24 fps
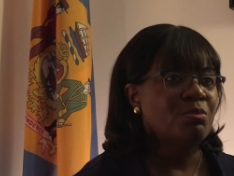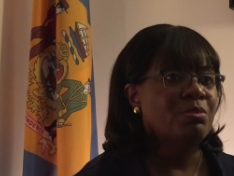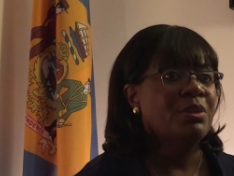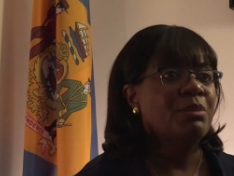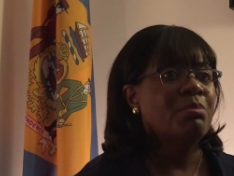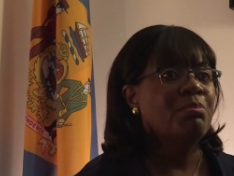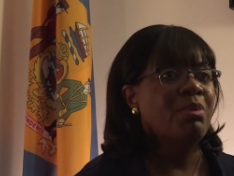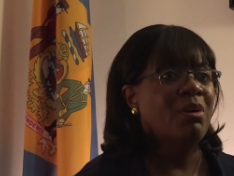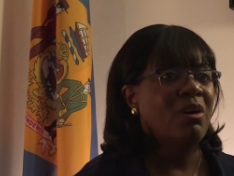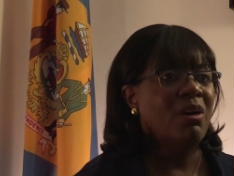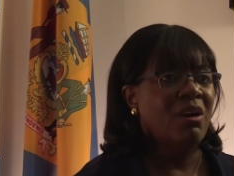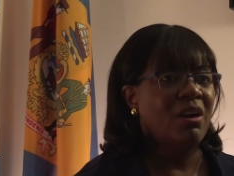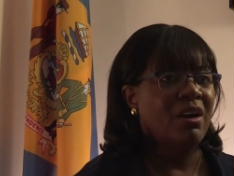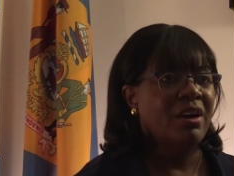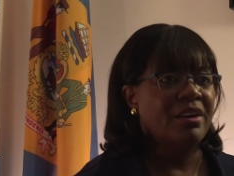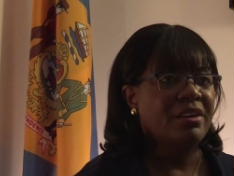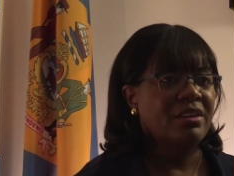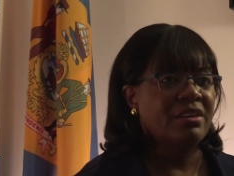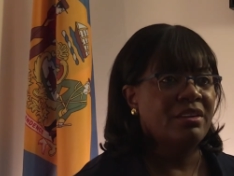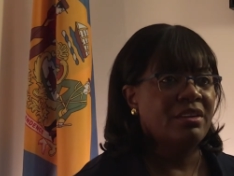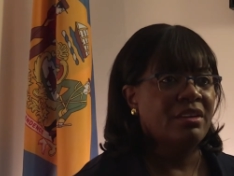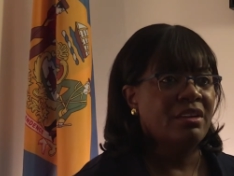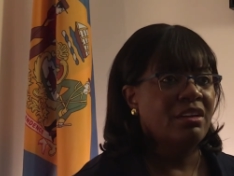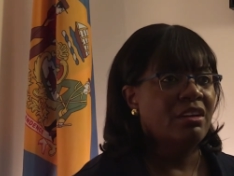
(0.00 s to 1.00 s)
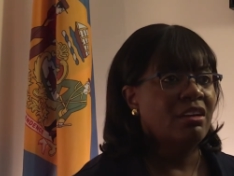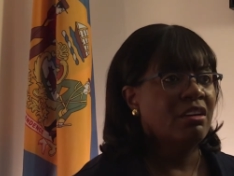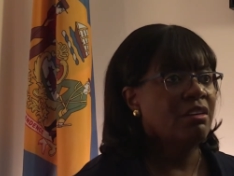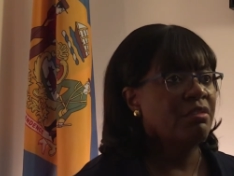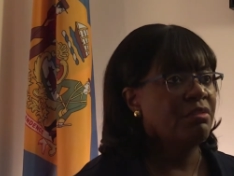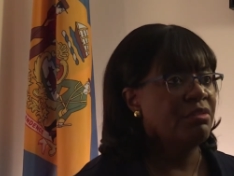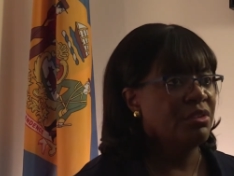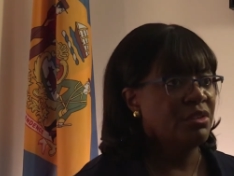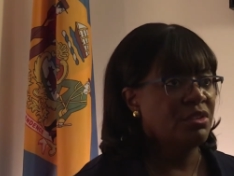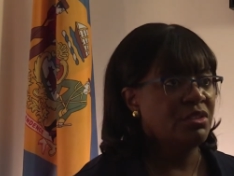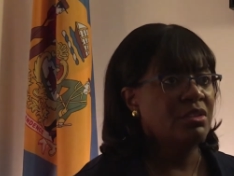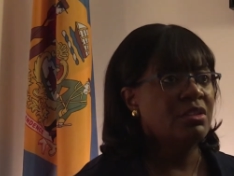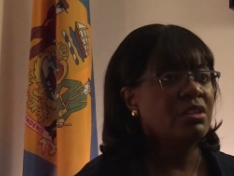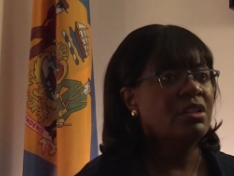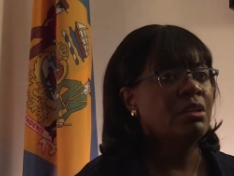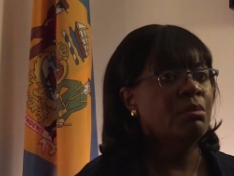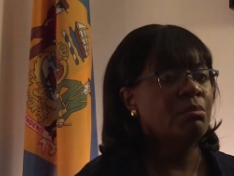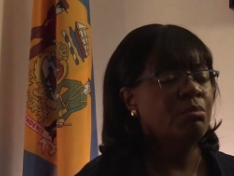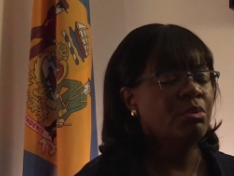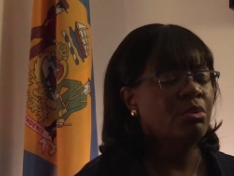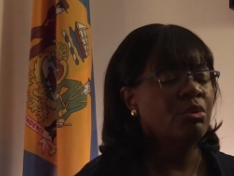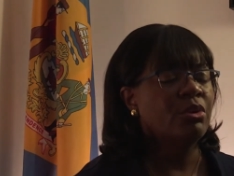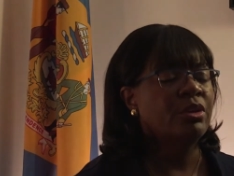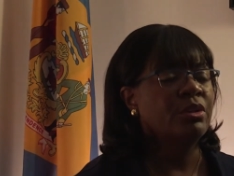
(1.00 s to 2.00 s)
be part of this
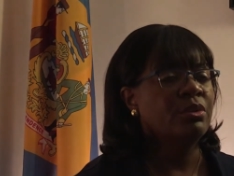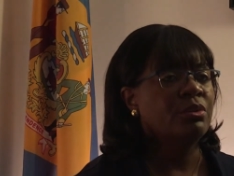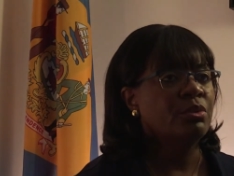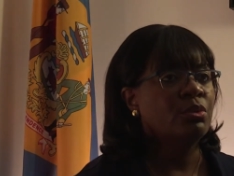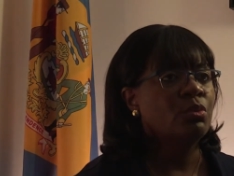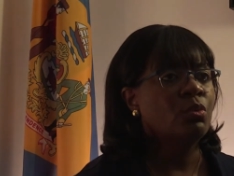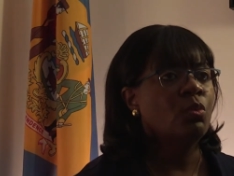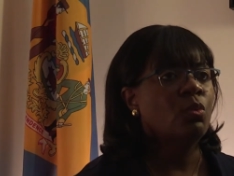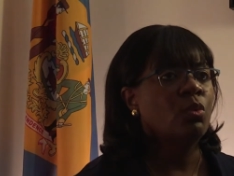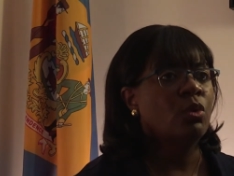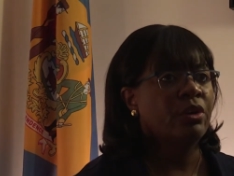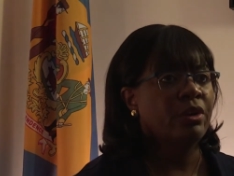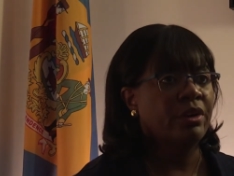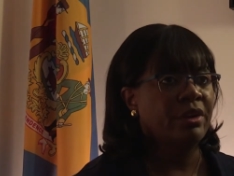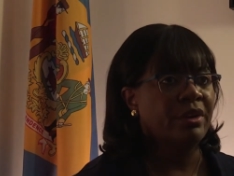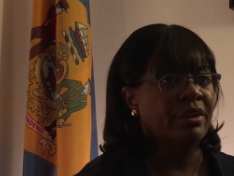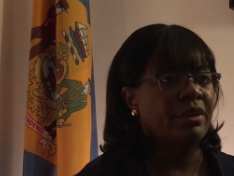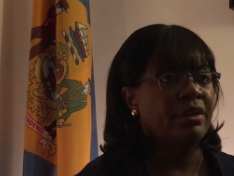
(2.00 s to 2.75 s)
important work.